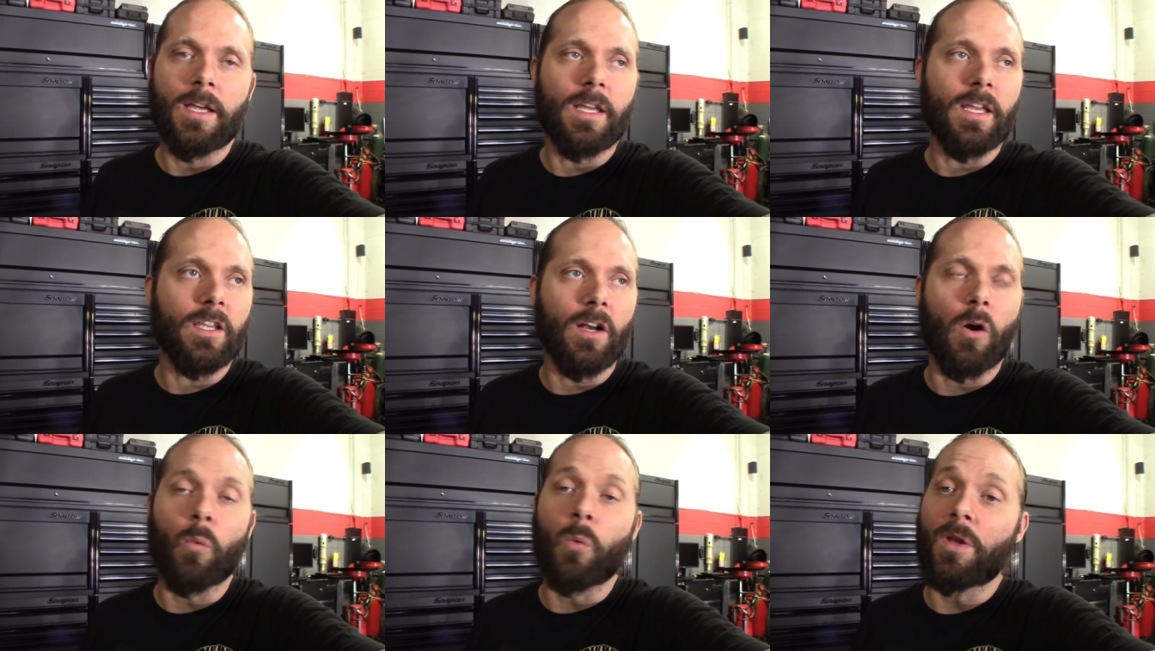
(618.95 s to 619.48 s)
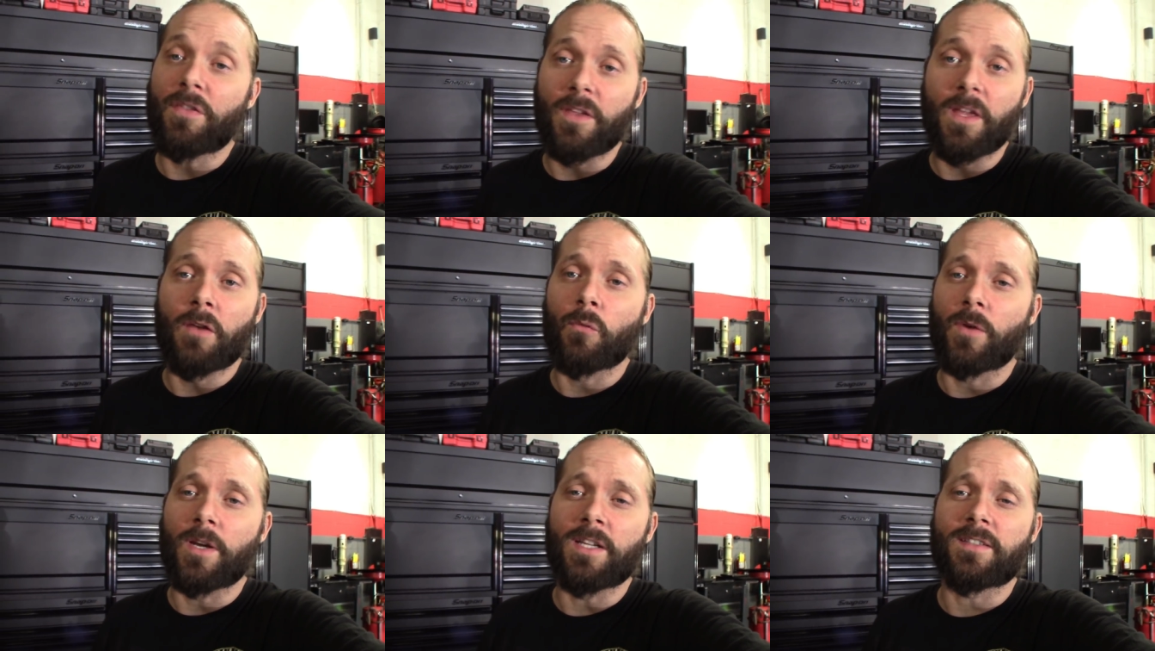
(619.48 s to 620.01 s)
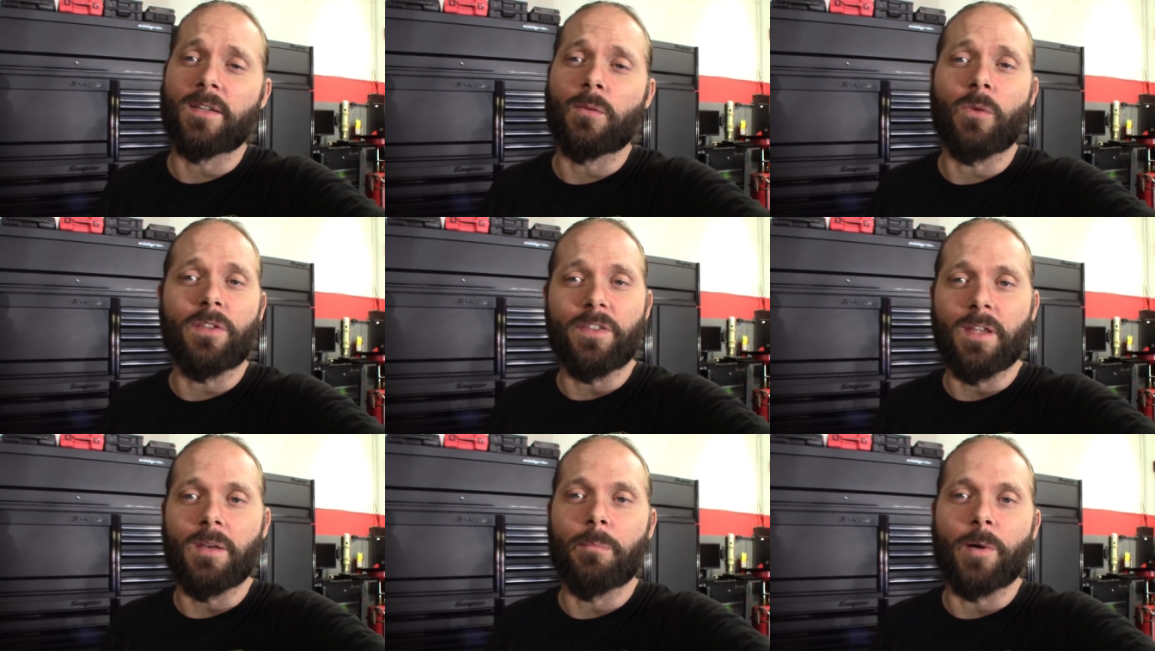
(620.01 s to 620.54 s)
You know, within reason,
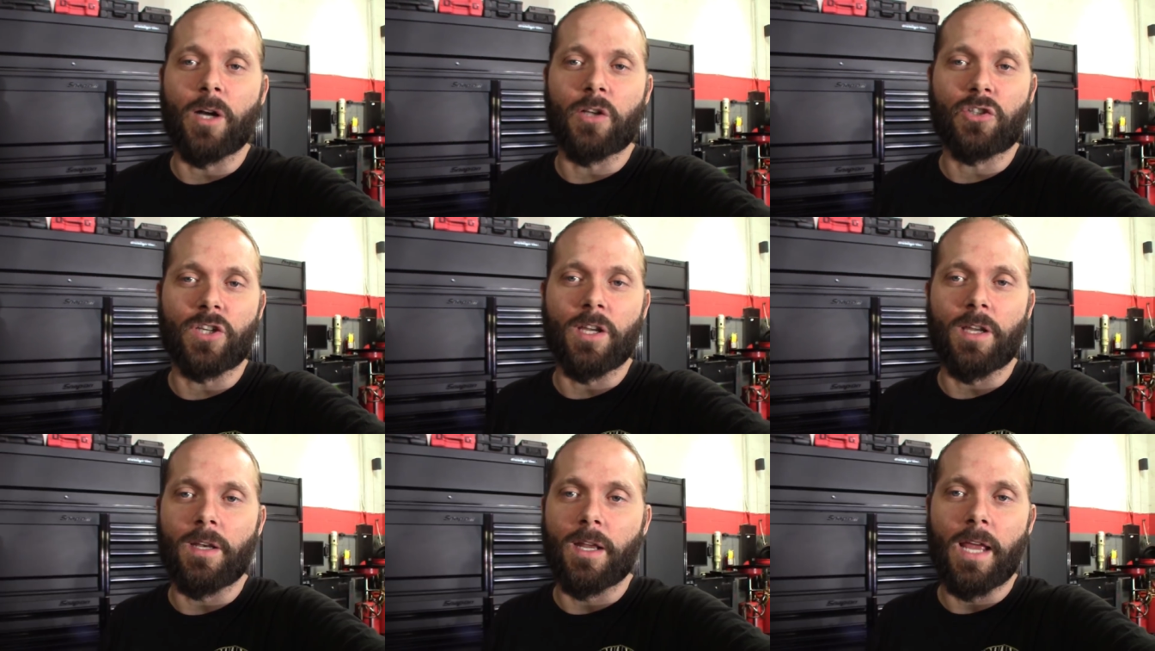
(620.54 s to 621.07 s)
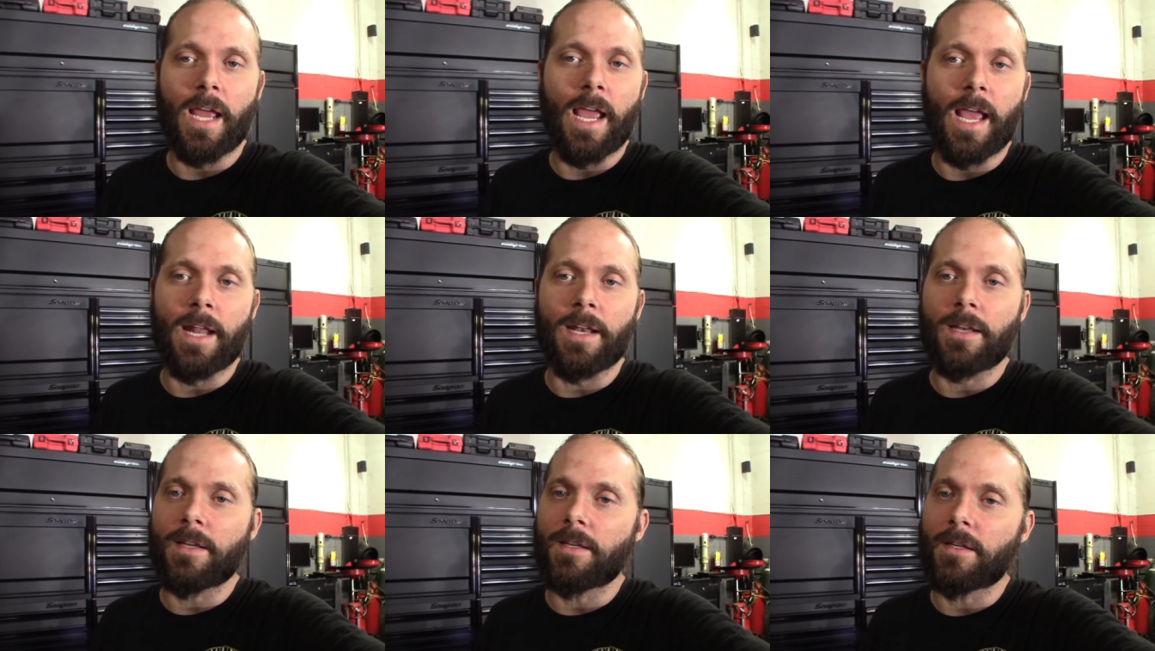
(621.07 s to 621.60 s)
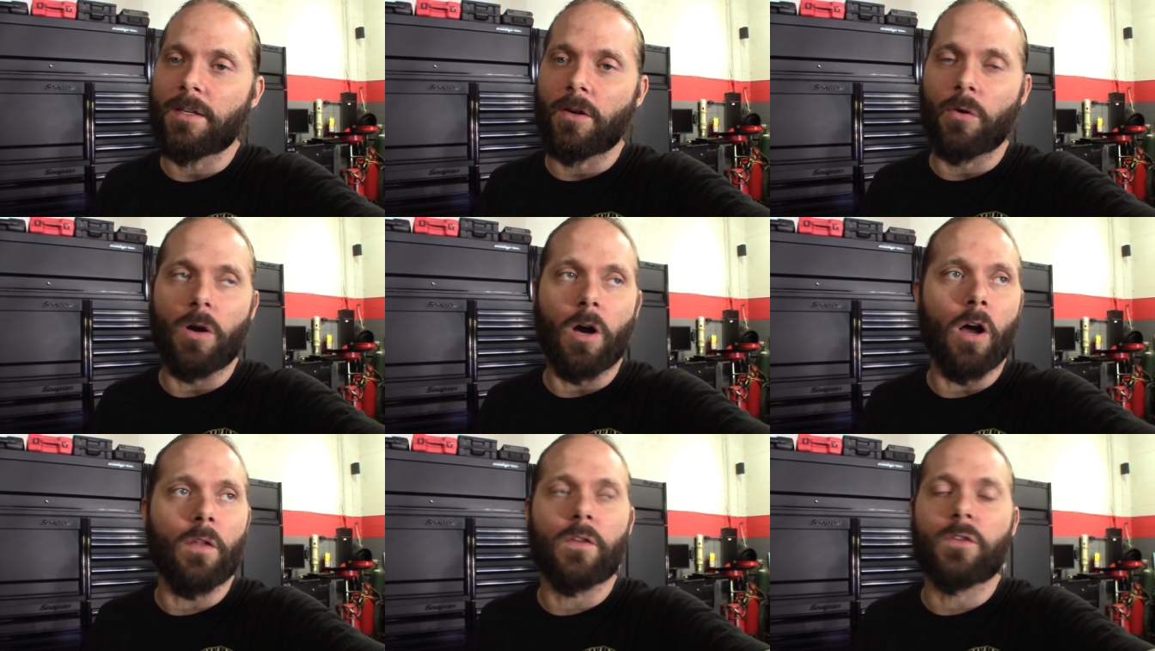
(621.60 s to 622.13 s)
within budget, and you know,
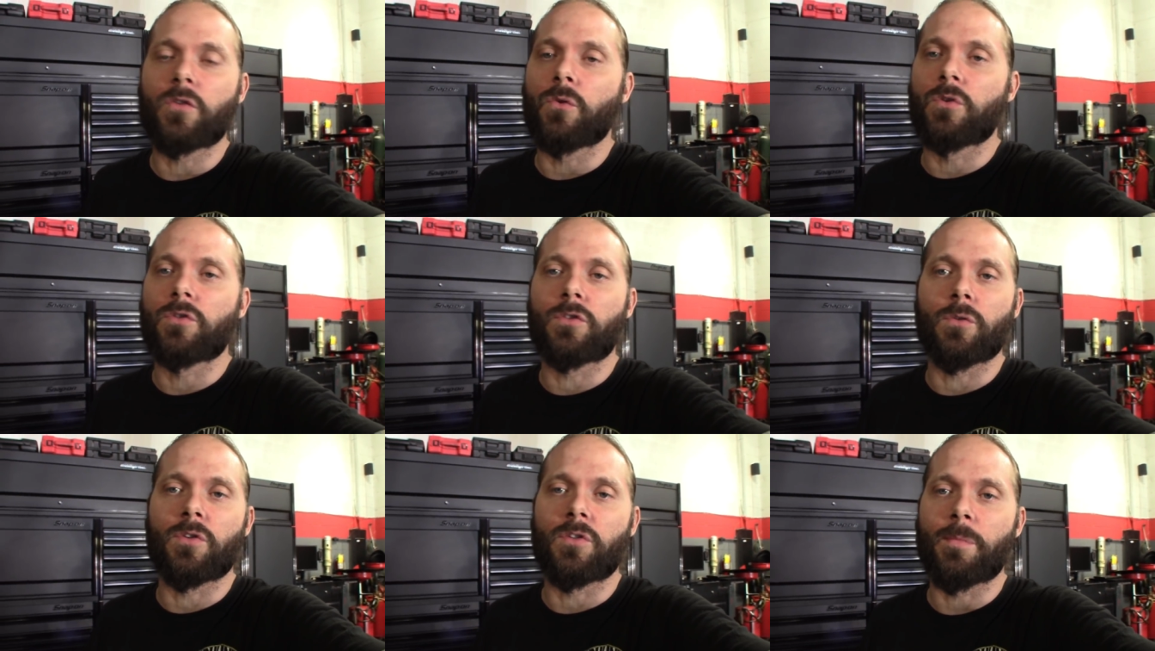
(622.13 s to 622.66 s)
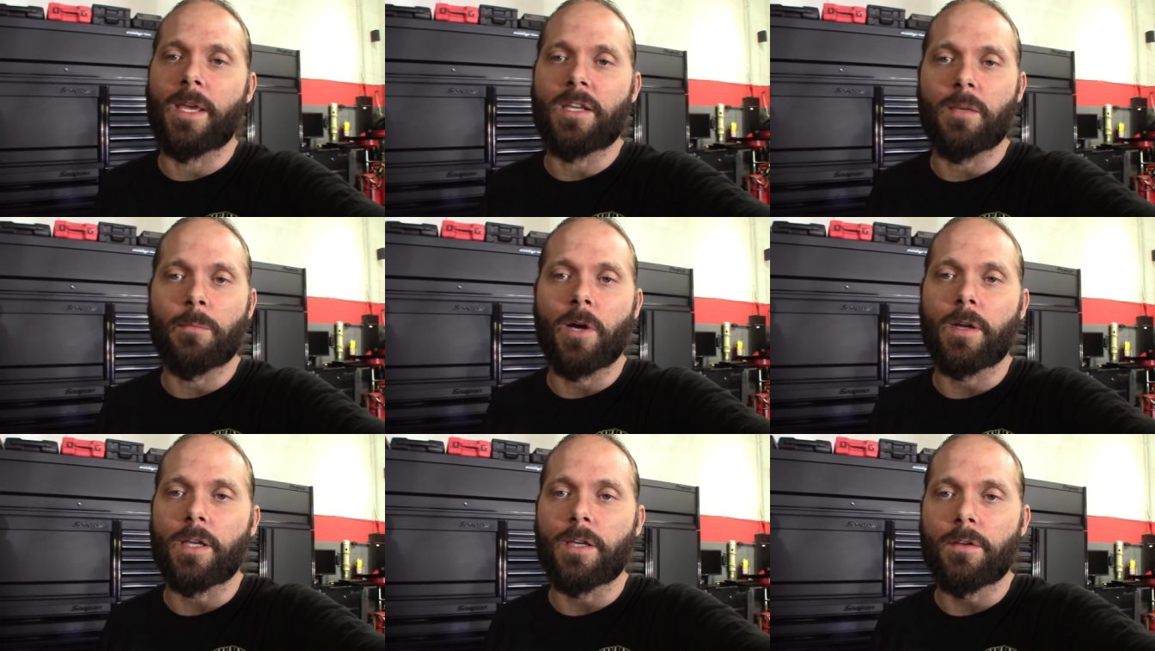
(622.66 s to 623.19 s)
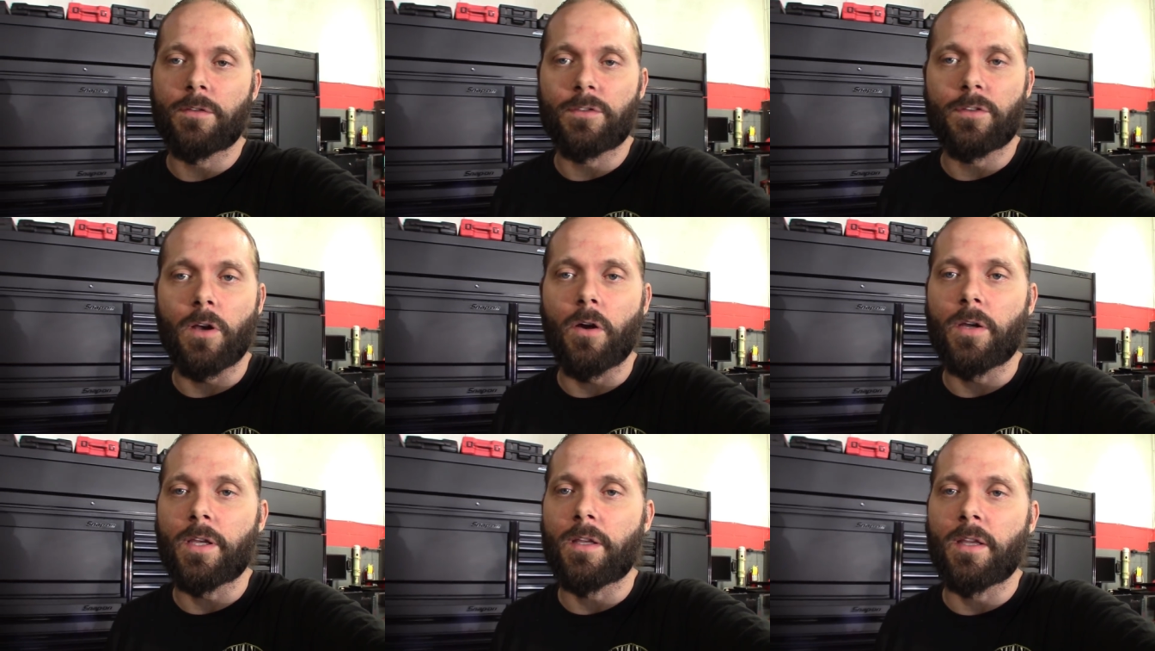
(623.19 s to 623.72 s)
all the tools do is make you money.
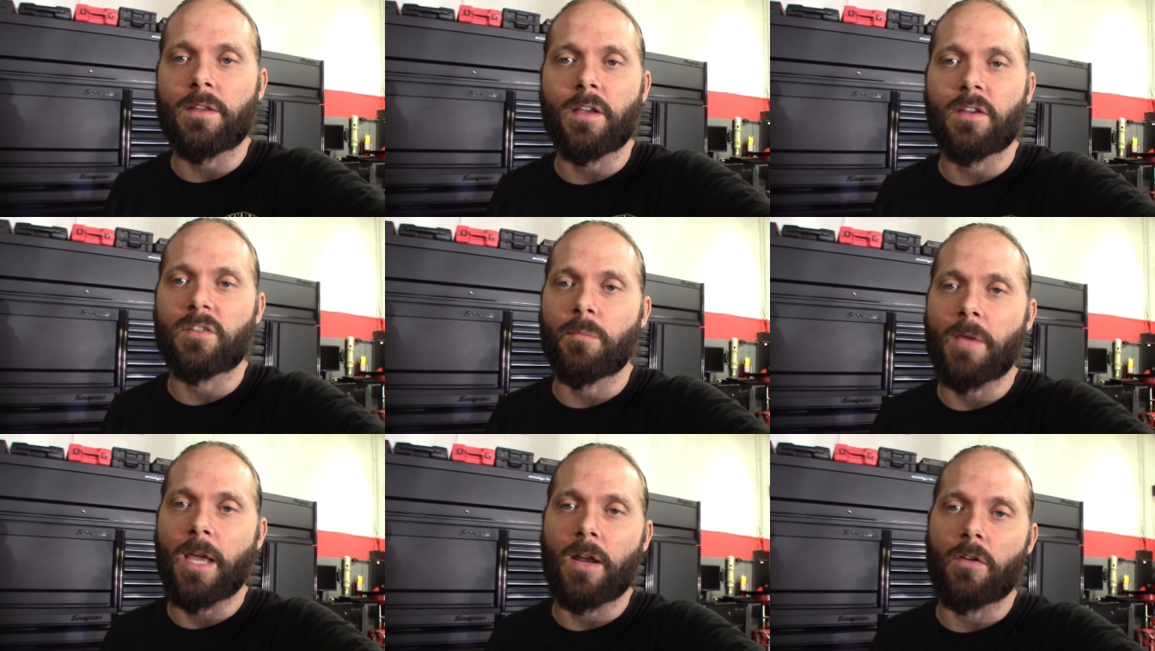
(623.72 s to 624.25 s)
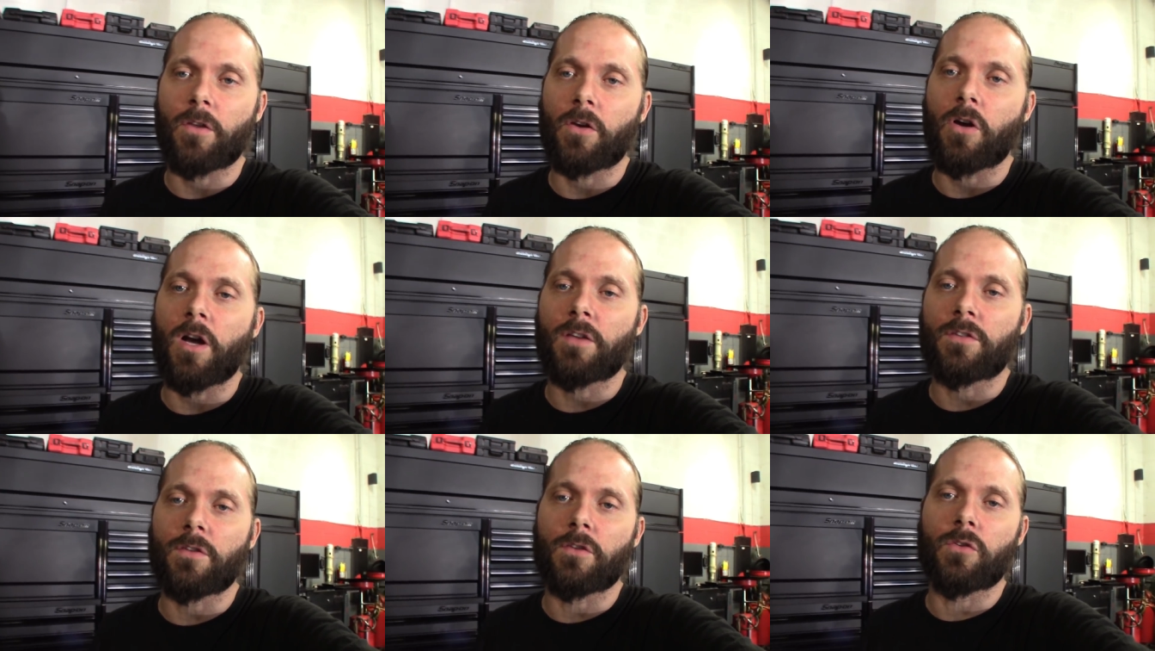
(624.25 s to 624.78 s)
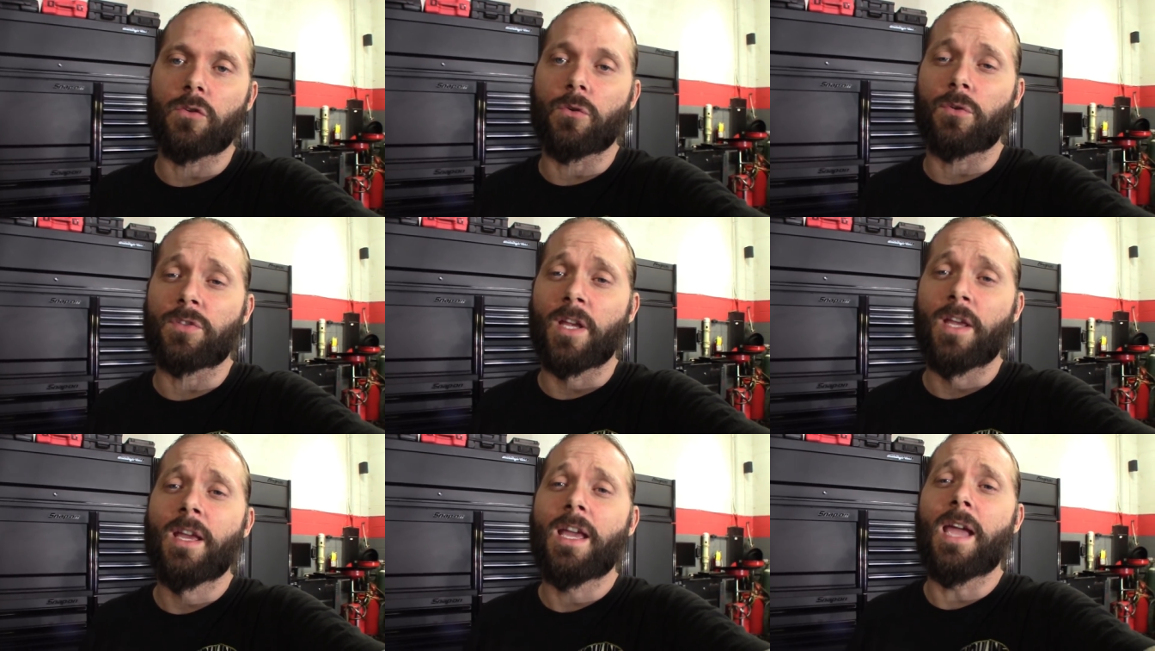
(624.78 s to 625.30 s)
So it doesn't matter the cost of the tools.